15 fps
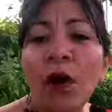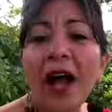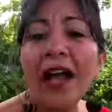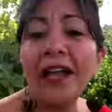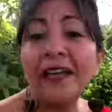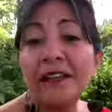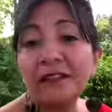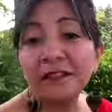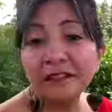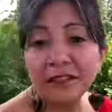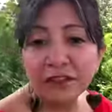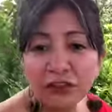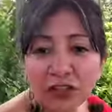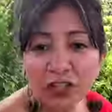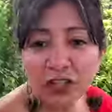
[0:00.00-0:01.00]
wild
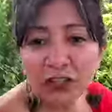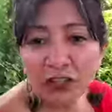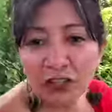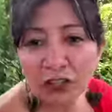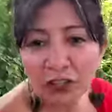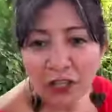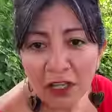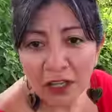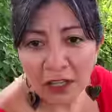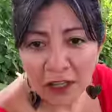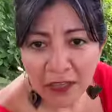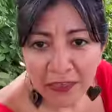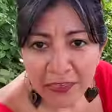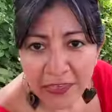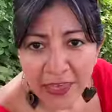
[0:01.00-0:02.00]
jungle,
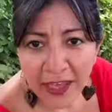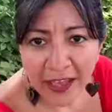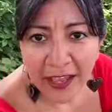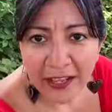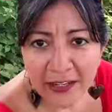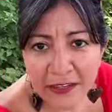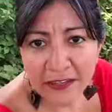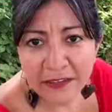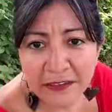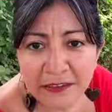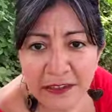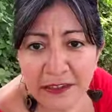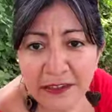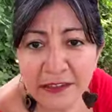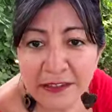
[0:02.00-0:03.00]
that
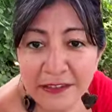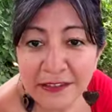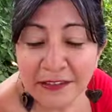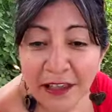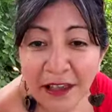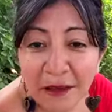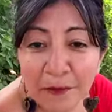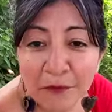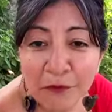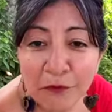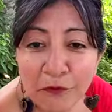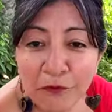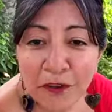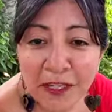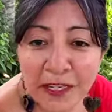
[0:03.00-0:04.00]
this
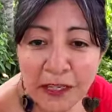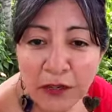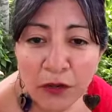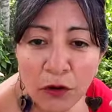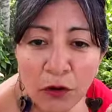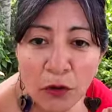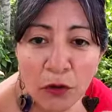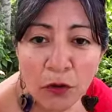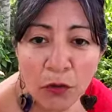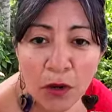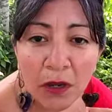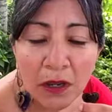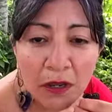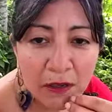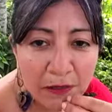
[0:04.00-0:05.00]
video
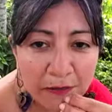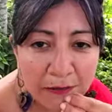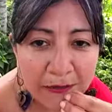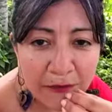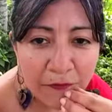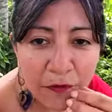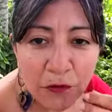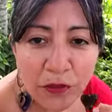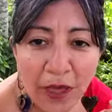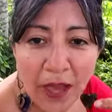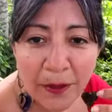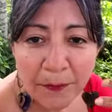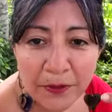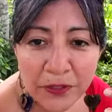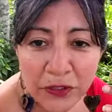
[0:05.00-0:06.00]
give you
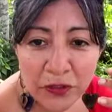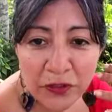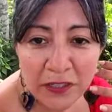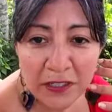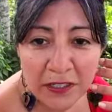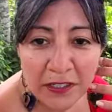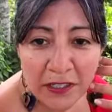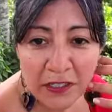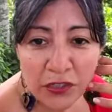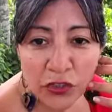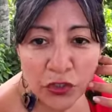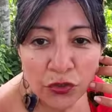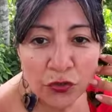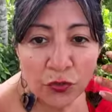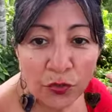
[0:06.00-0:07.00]
the opportunity
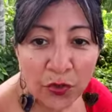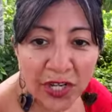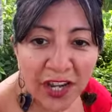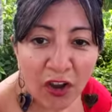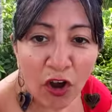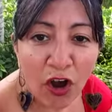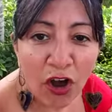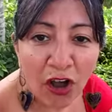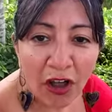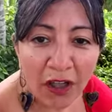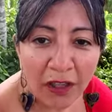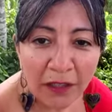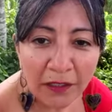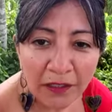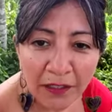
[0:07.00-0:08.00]
to
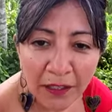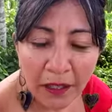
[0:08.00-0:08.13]
recall